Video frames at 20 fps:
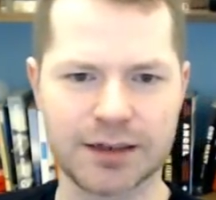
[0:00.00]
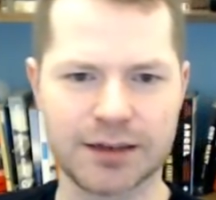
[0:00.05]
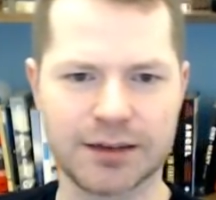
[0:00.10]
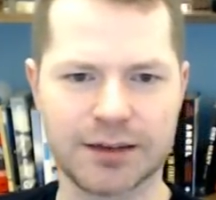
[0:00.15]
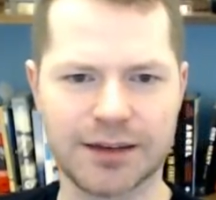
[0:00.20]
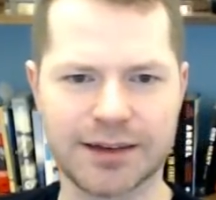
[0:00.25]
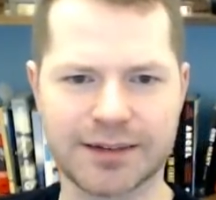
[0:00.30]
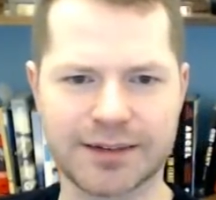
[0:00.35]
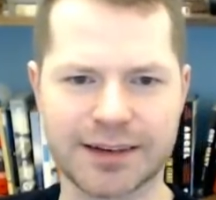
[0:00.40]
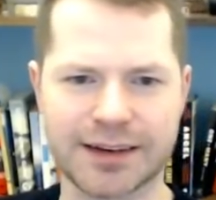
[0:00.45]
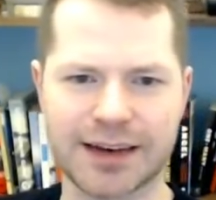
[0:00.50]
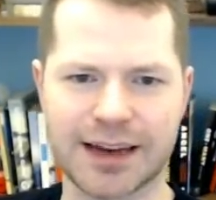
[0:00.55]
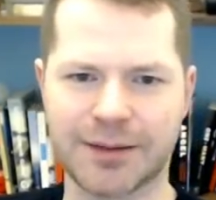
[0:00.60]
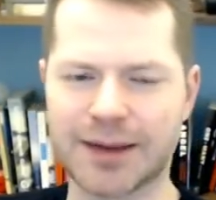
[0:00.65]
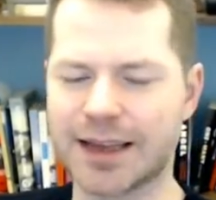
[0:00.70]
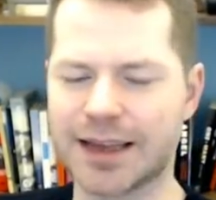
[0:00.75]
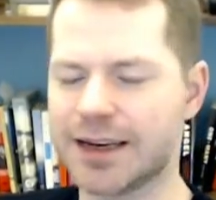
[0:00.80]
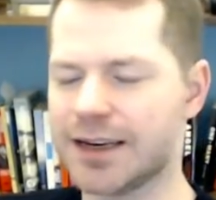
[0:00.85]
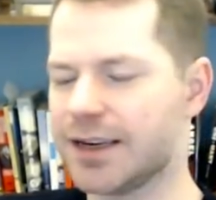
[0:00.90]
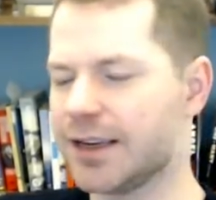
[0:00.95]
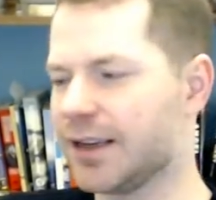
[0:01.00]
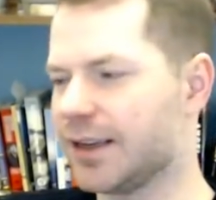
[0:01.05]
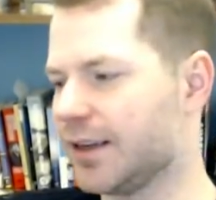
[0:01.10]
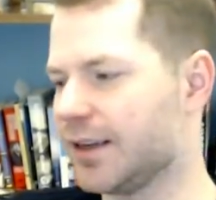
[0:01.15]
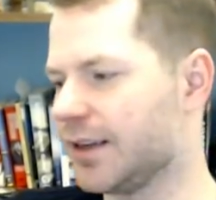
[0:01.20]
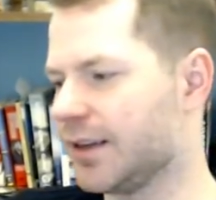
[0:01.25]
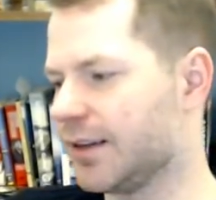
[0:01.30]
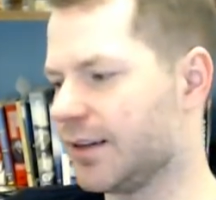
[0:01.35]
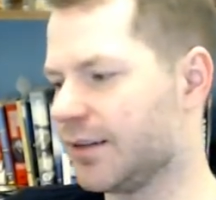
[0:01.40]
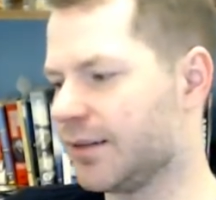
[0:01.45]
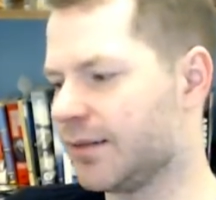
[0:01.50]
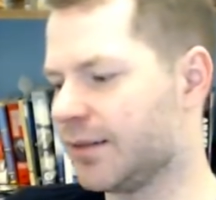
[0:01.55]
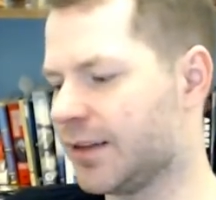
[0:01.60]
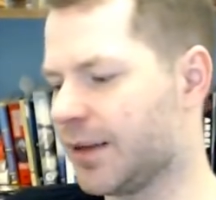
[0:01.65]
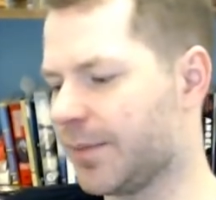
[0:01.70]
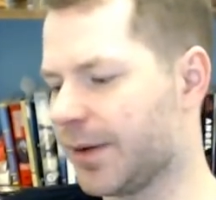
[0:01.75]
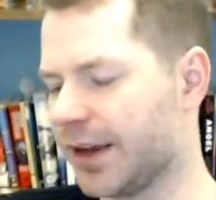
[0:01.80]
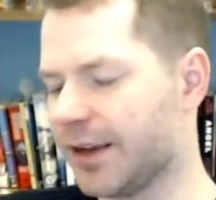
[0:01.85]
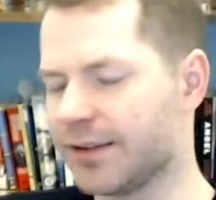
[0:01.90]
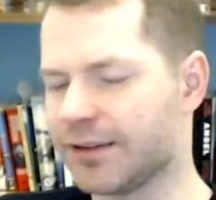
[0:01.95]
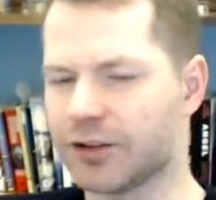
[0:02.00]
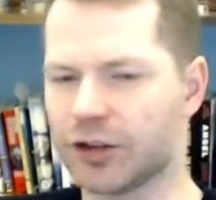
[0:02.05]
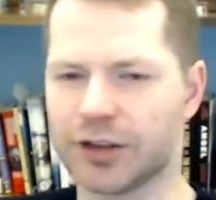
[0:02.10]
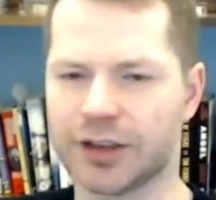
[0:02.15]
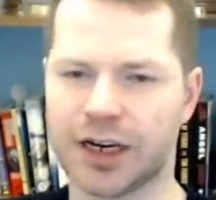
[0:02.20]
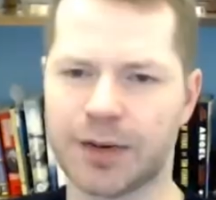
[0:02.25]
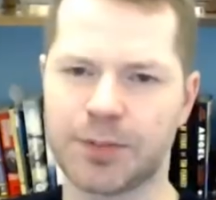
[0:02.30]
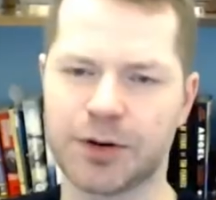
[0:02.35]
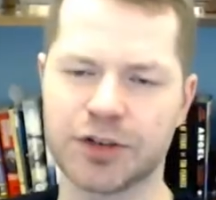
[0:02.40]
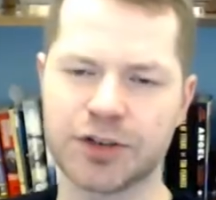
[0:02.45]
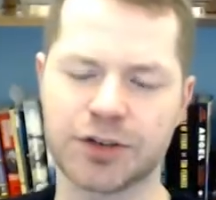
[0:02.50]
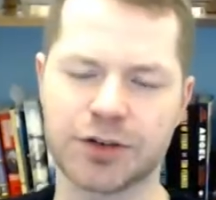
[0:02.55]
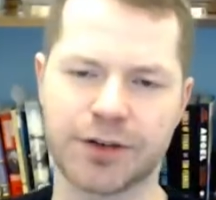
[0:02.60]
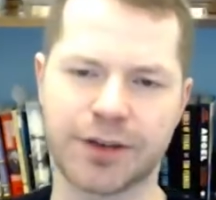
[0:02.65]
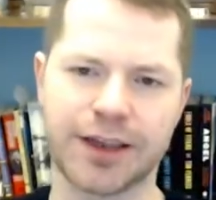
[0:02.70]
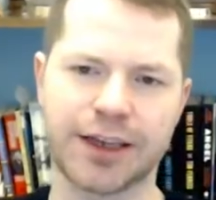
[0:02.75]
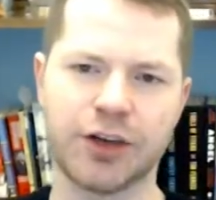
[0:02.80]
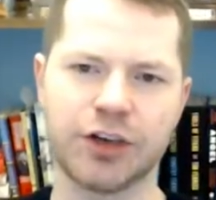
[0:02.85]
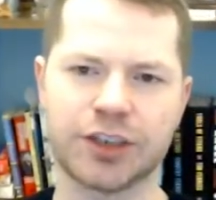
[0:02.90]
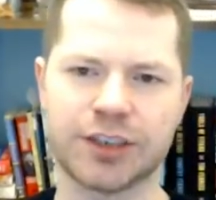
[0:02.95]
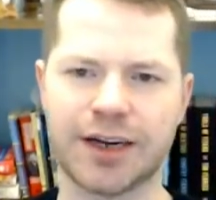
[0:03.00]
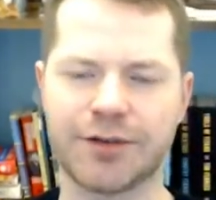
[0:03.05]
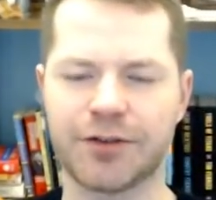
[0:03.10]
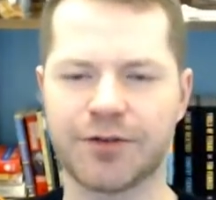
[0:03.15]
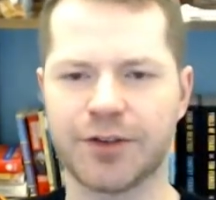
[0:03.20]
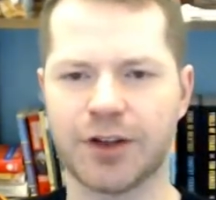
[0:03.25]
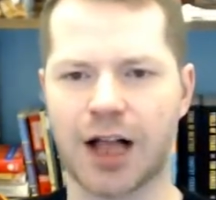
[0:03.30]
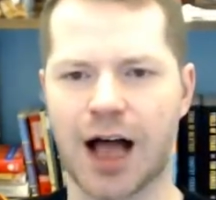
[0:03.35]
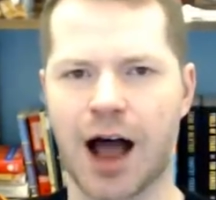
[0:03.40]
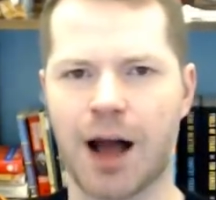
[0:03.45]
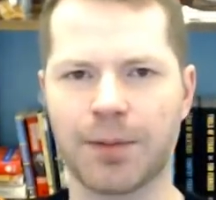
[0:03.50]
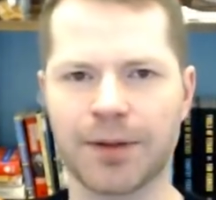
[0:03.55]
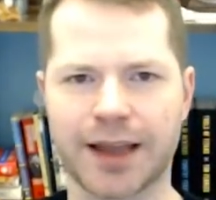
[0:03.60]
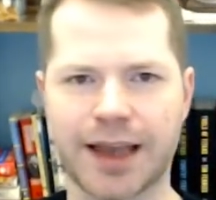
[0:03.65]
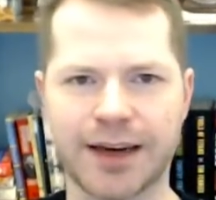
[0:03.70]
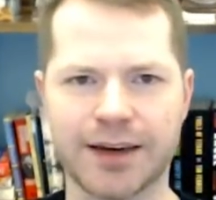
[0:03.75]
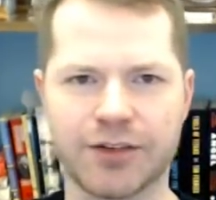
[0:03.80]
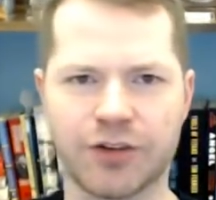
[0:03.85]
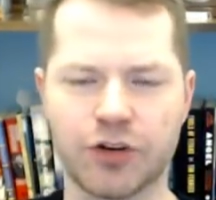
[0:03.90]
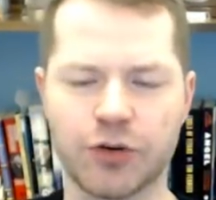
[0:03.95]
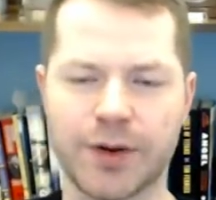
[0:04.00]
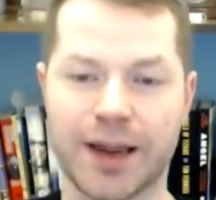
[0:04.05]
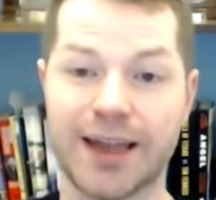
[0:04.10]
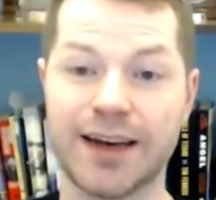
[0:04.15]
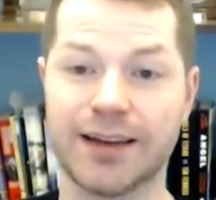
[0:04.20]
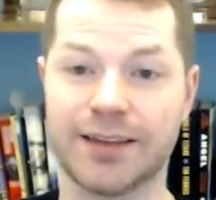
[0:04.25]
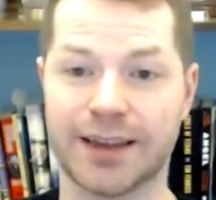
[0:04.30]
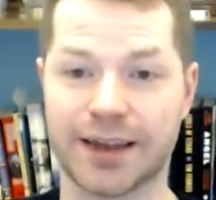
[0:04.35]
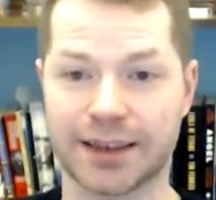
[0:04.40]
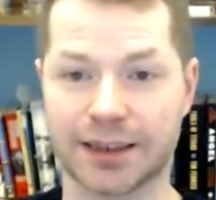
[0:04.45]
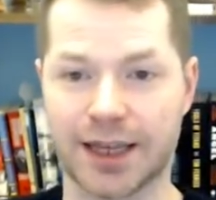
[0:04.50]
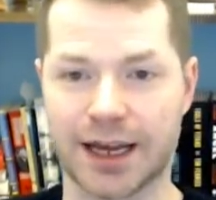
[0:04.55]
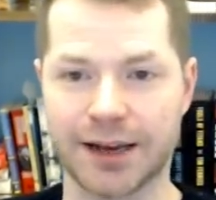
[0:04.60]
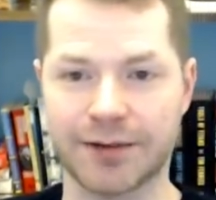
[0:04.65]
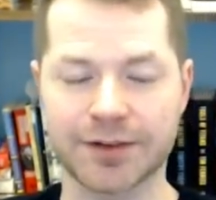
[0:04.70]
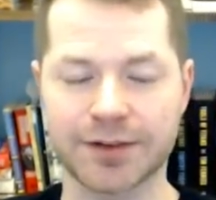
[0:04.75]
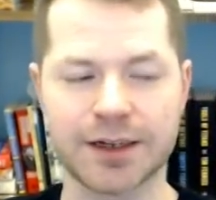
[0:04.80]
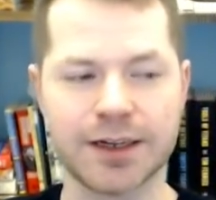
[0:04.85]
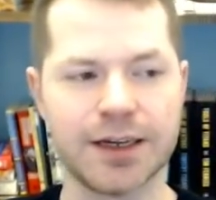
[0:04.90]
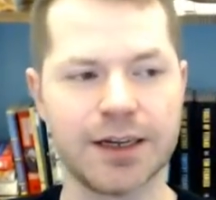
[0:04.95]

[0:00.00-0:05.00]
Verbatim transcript: Listen, I mean, tipping is certainly a personal thing. You should never feel obligated to do anything in life.